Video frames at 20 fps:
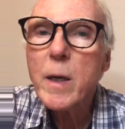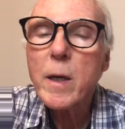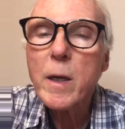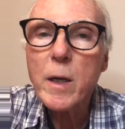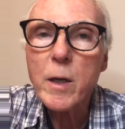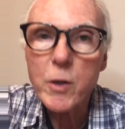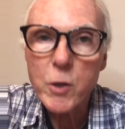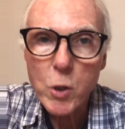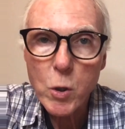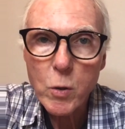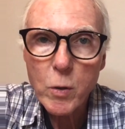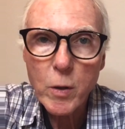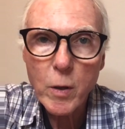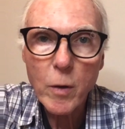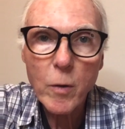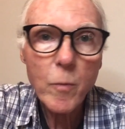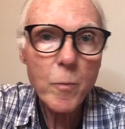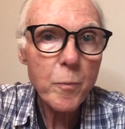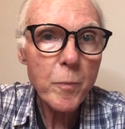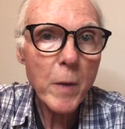in
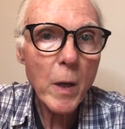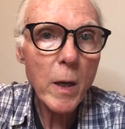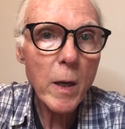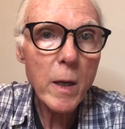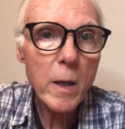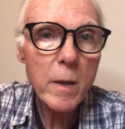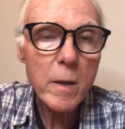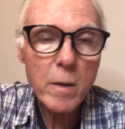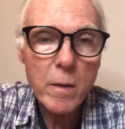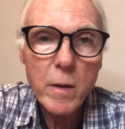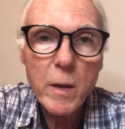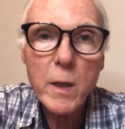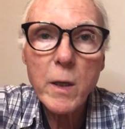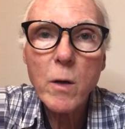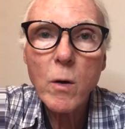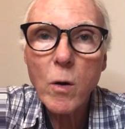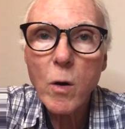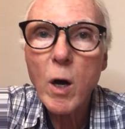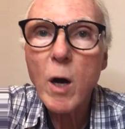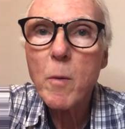Tokyo, and the
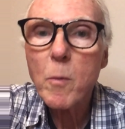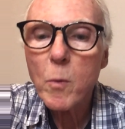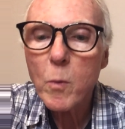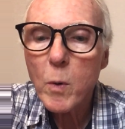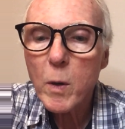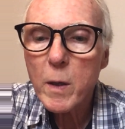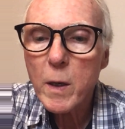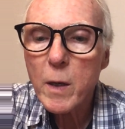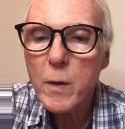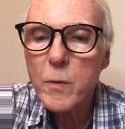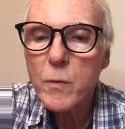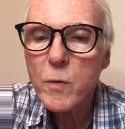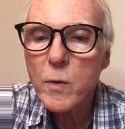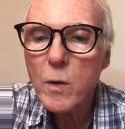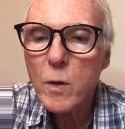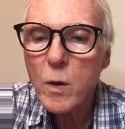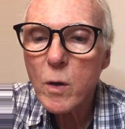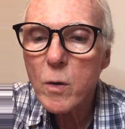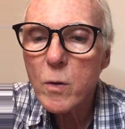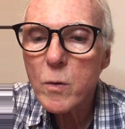Yokohama one has
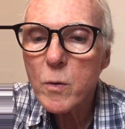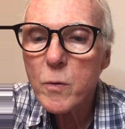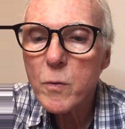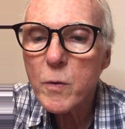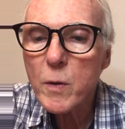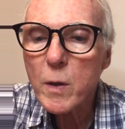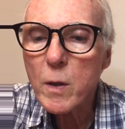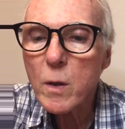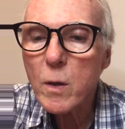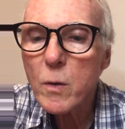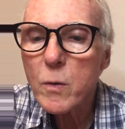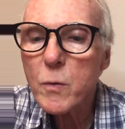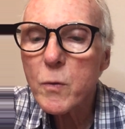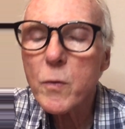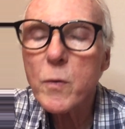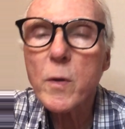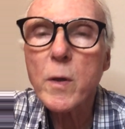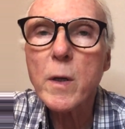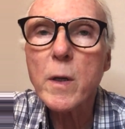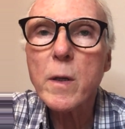closed. It
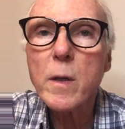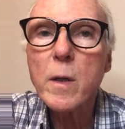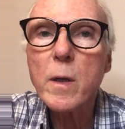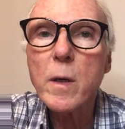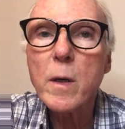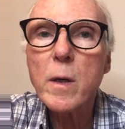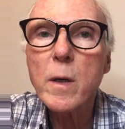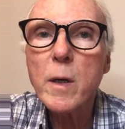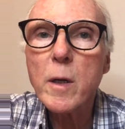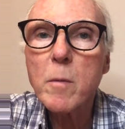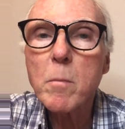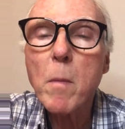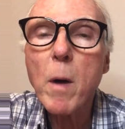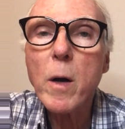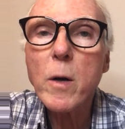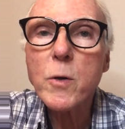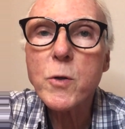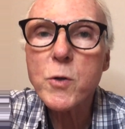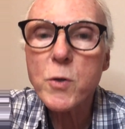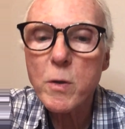closed in
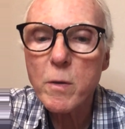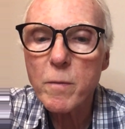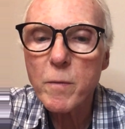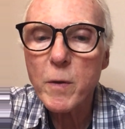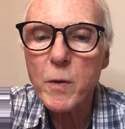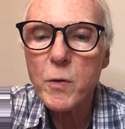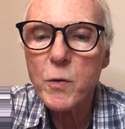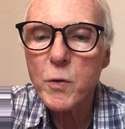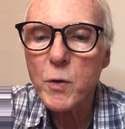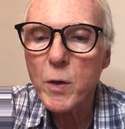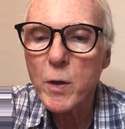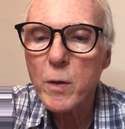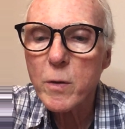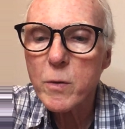March of this year,